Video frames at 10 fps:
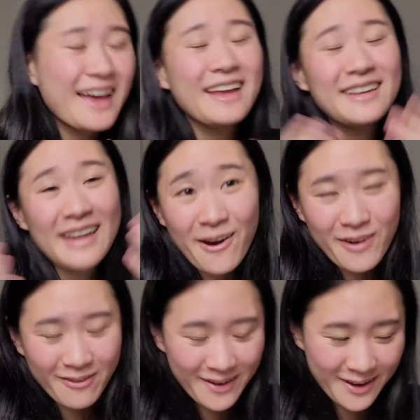And now
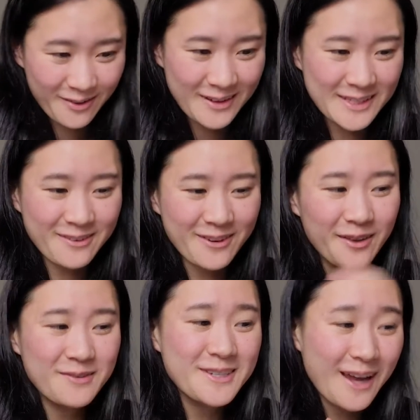whenever I hear myself
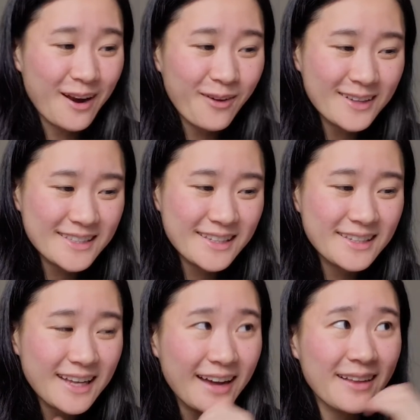call them
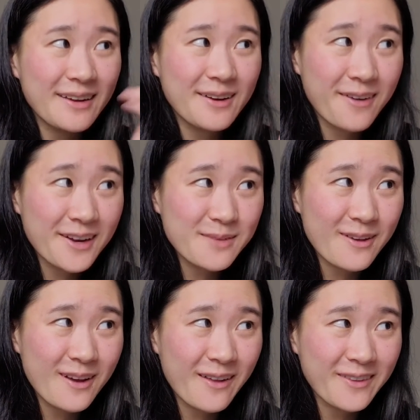shadowboxes, I, like, cringe a
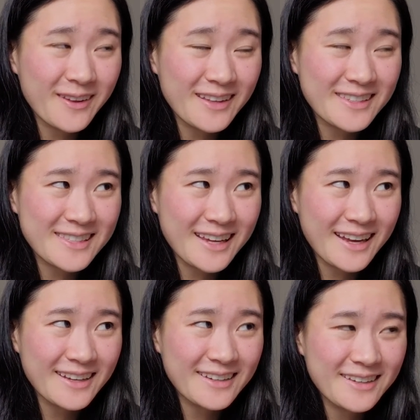bit on the
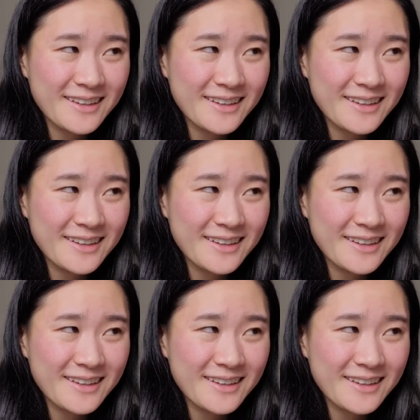inside.